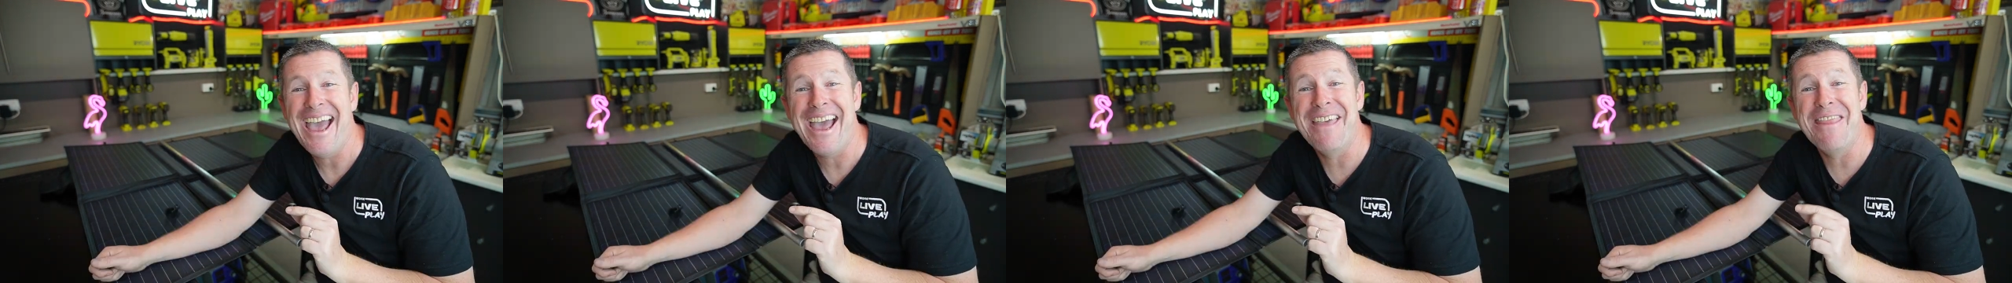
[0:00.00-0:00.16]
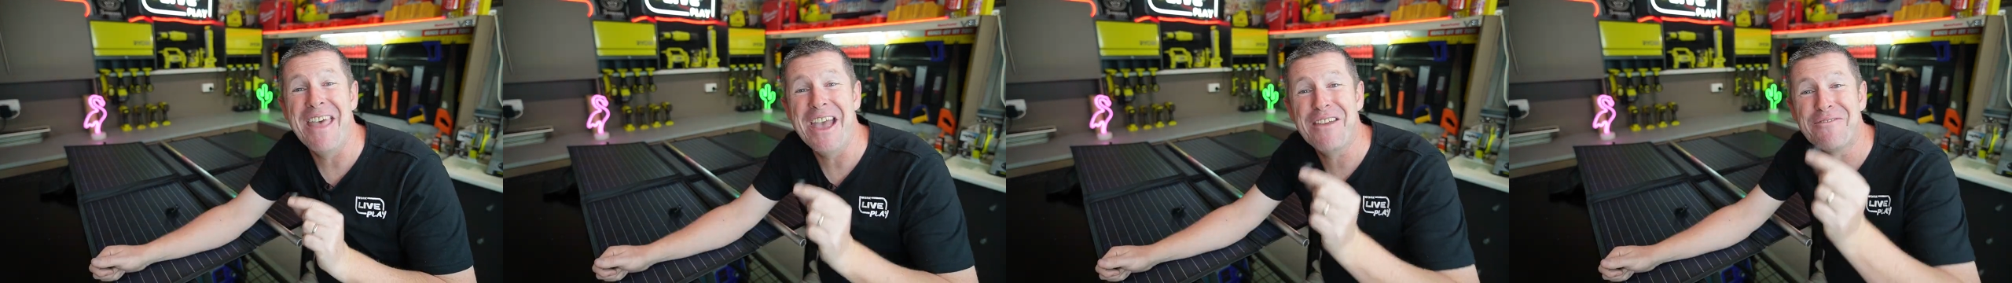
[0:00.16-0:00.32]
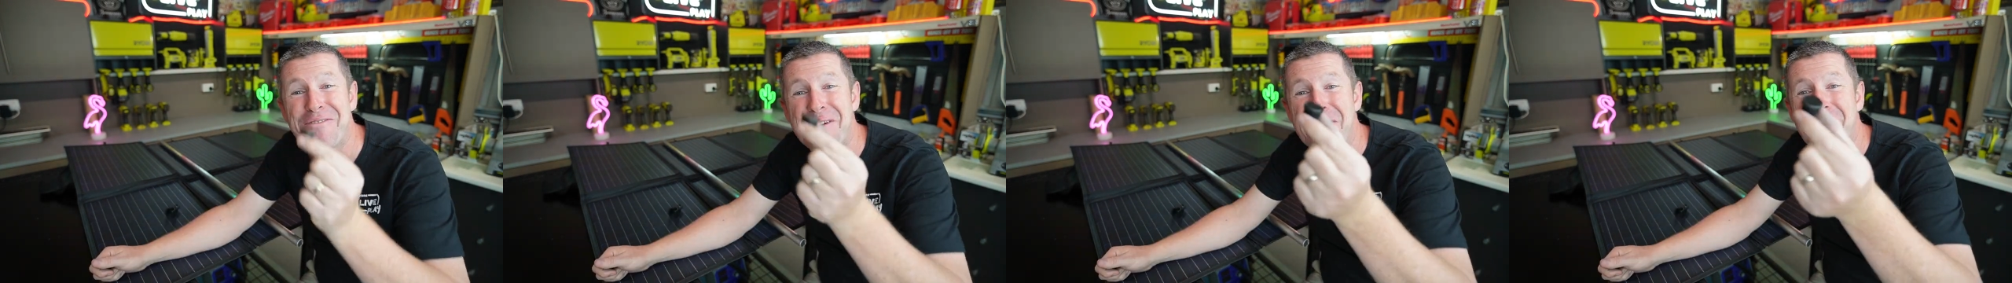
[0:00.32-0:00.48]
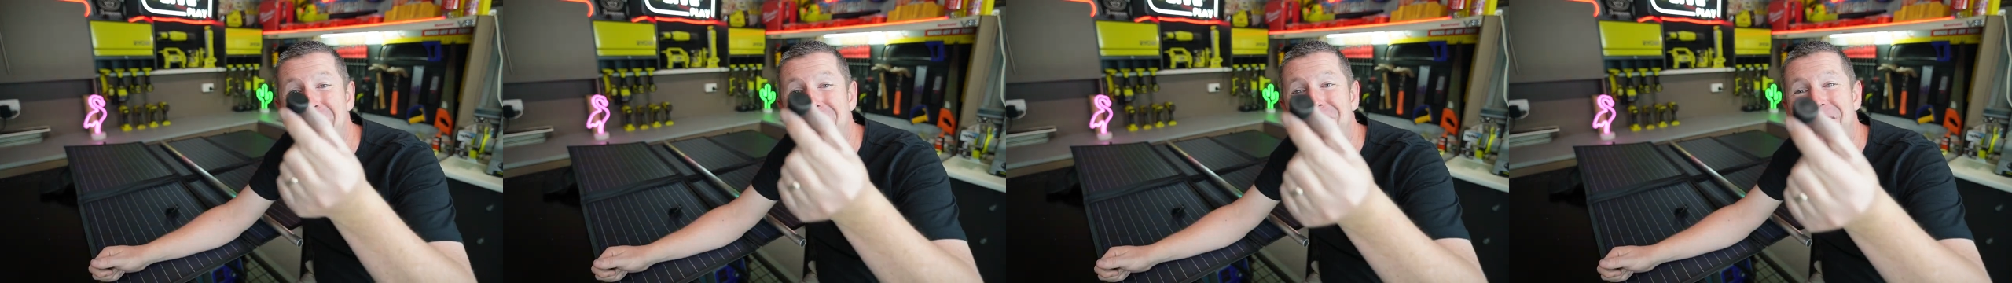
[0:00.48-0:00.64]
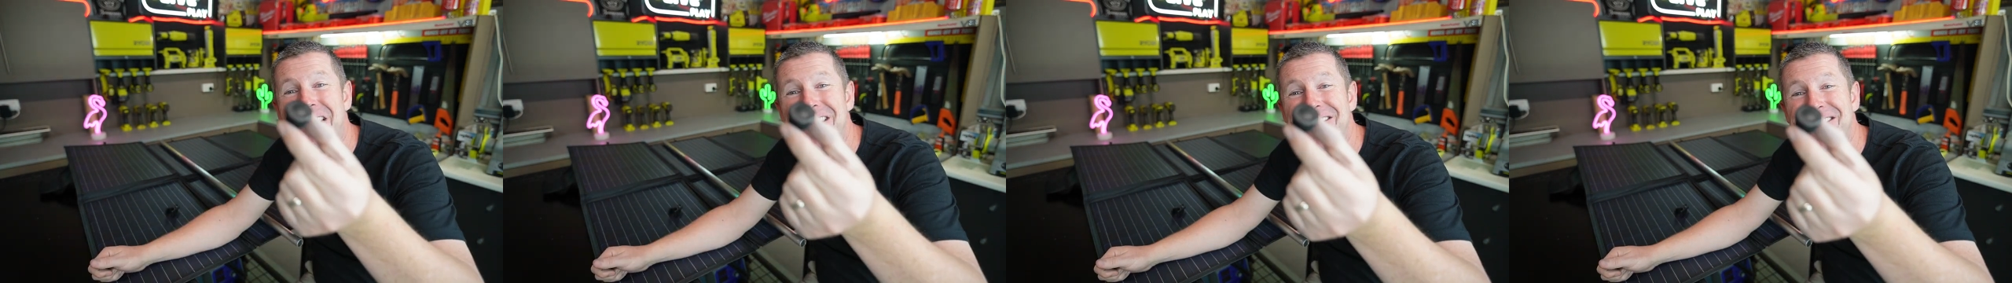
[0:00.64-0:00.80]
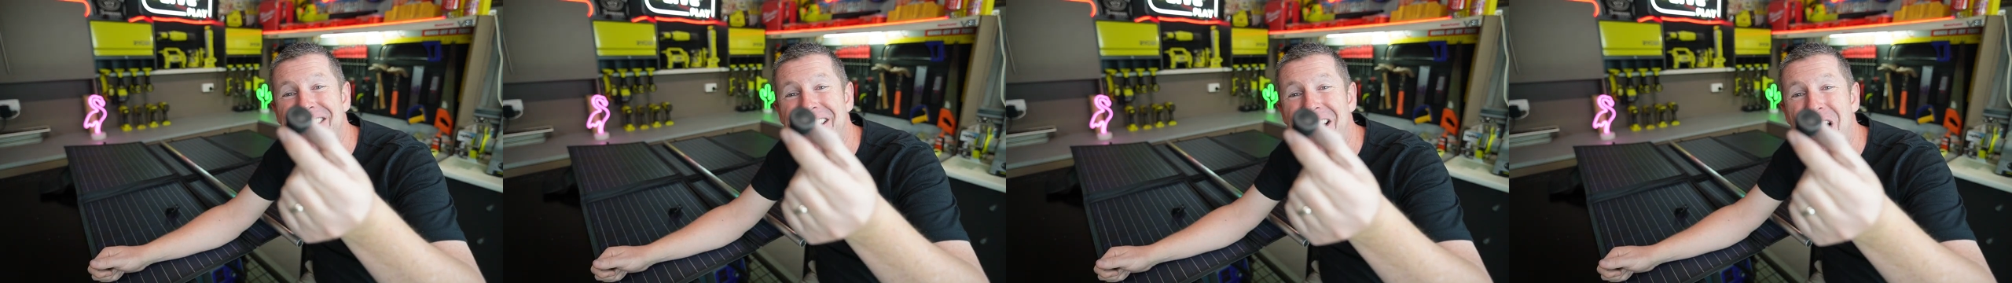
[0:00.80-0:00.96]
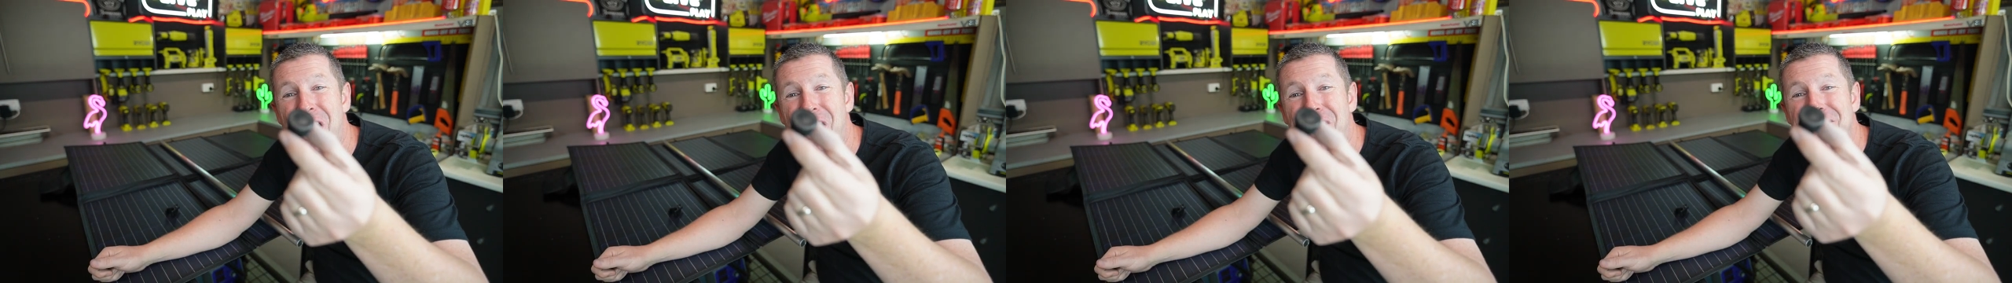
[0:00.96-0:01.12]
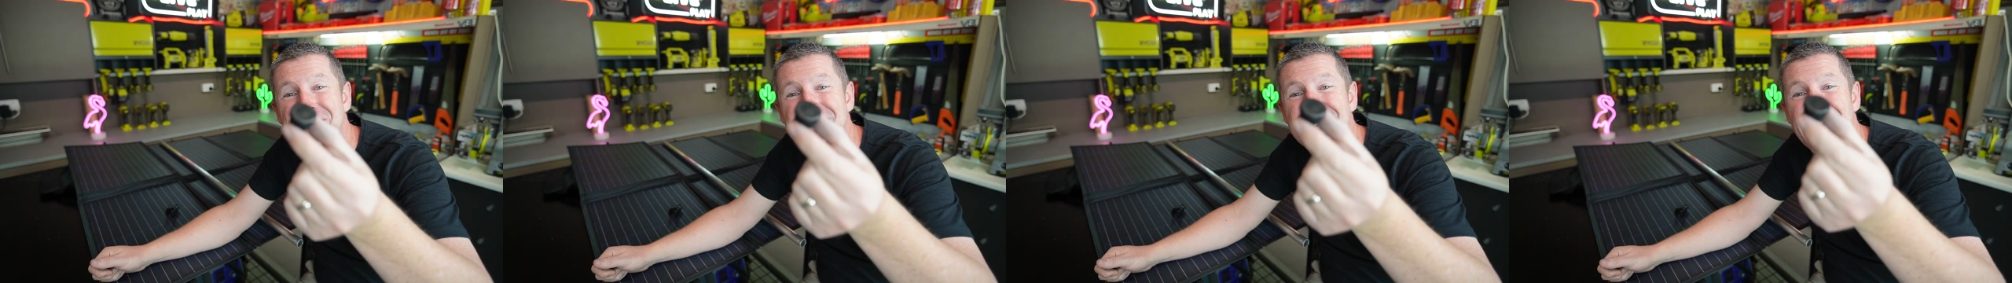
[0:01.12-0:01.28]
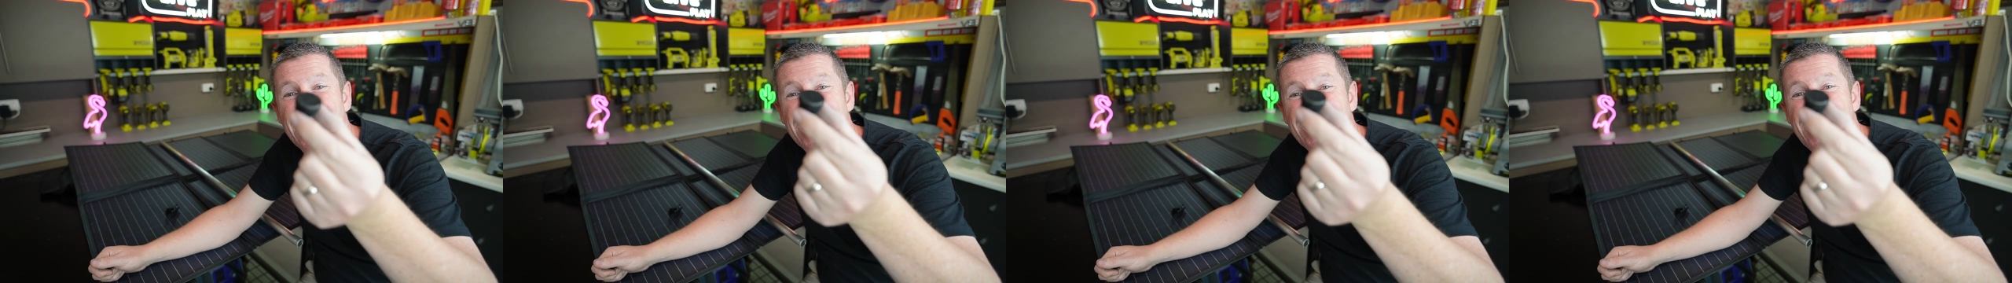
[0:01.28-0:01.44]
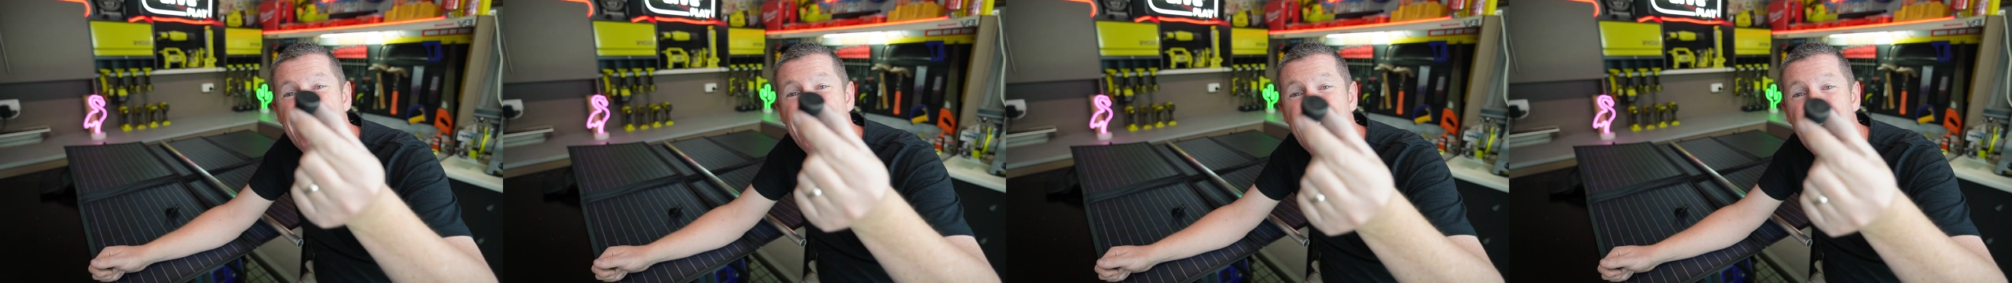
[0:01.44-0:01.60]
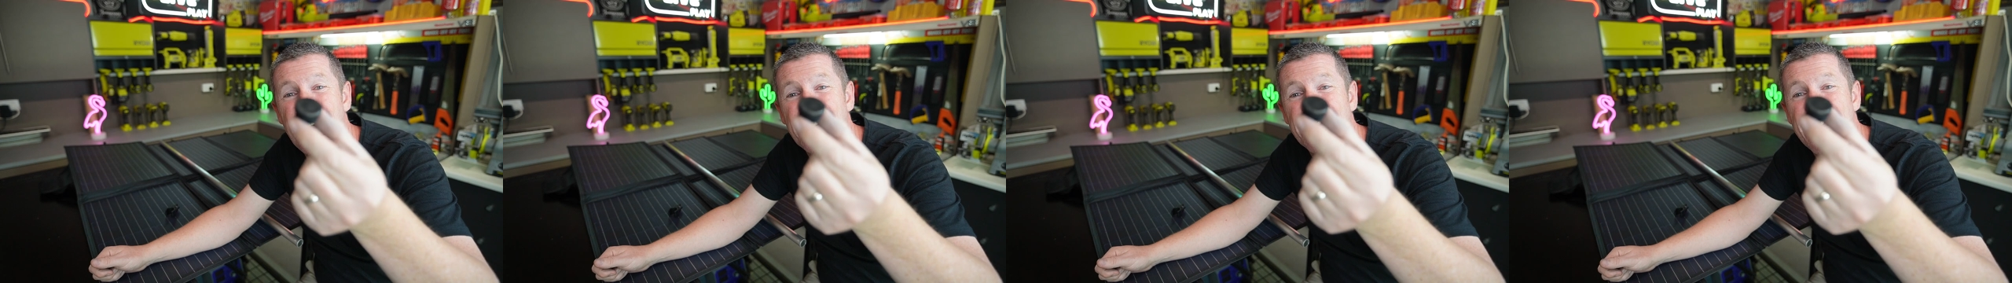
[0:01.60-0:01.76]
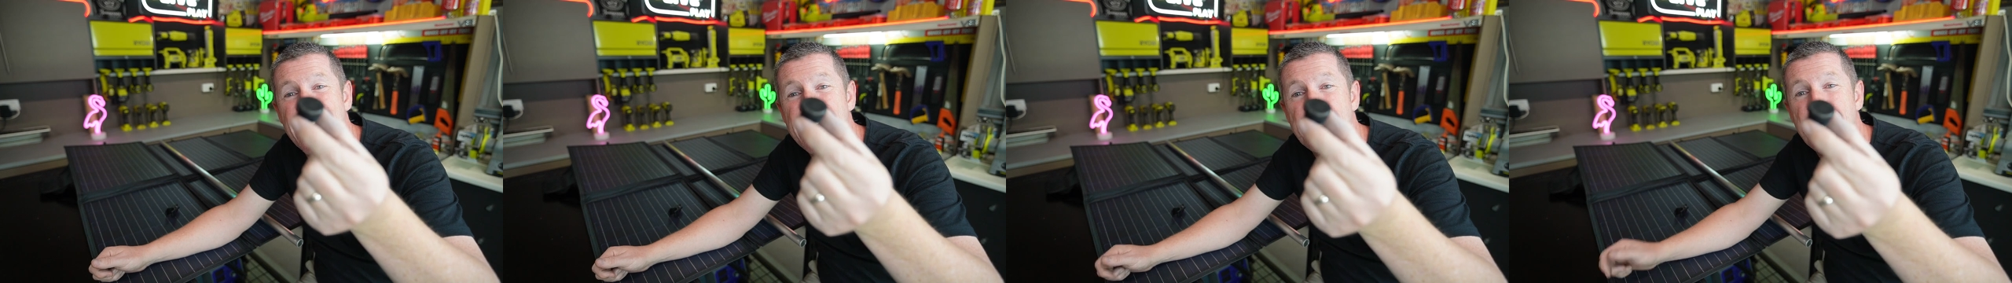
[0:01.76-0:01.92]
and then from a fencing wholesaler
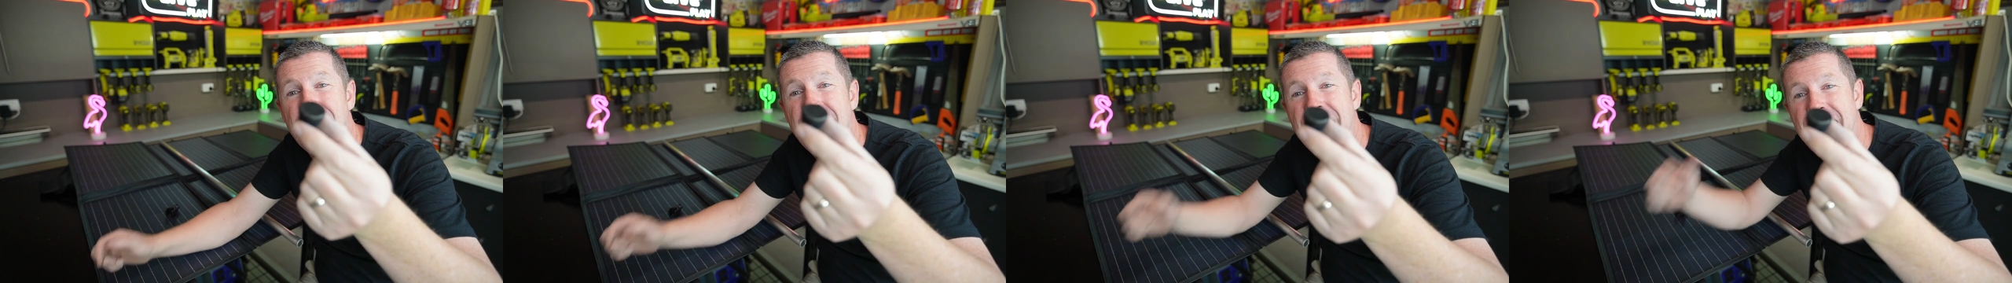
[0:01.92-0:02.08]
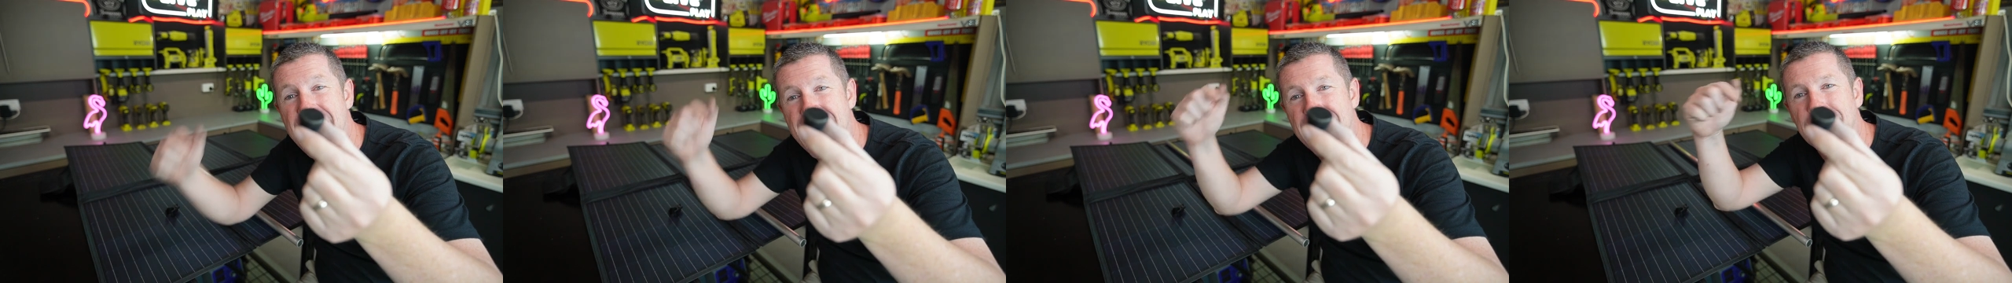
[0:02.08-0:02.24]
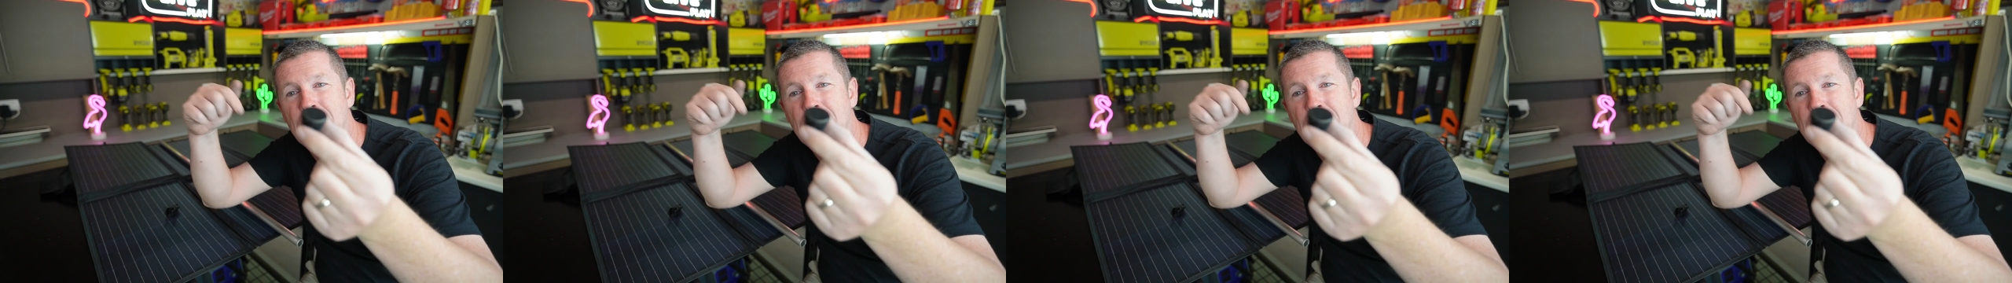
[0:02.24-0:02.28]
on eBay,